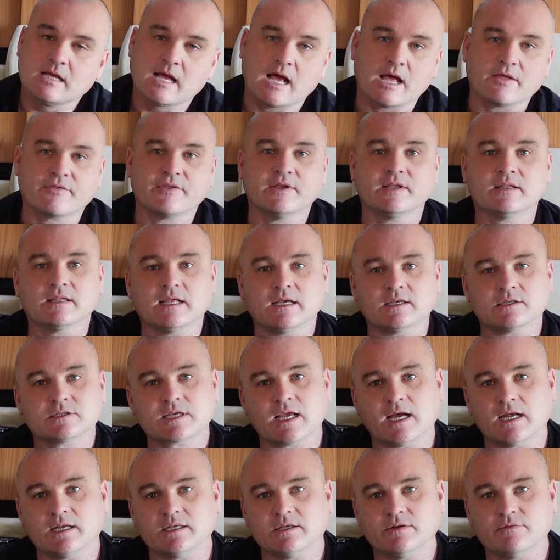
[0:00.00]
I think that's
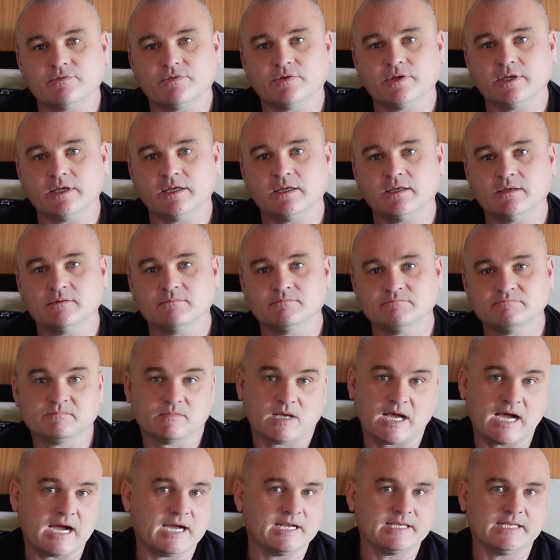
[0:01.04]
kind of the
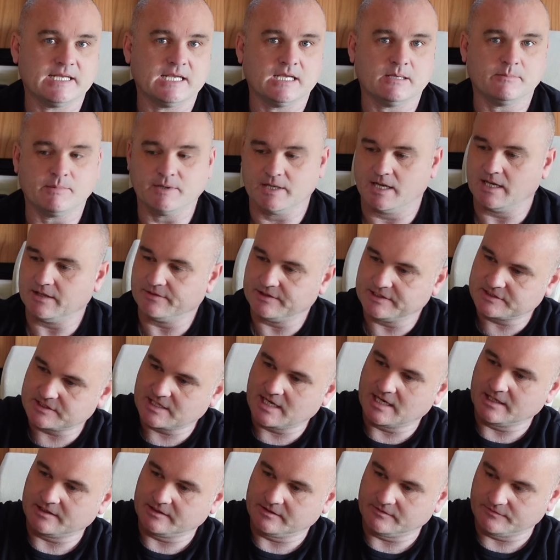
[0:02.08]
idea behind this
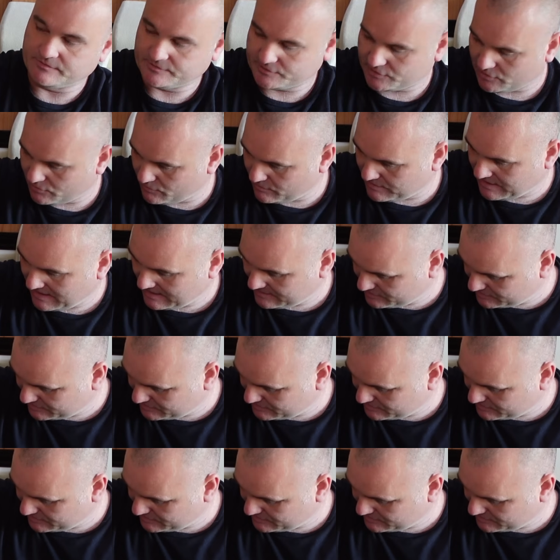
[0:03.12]
kind of suitcase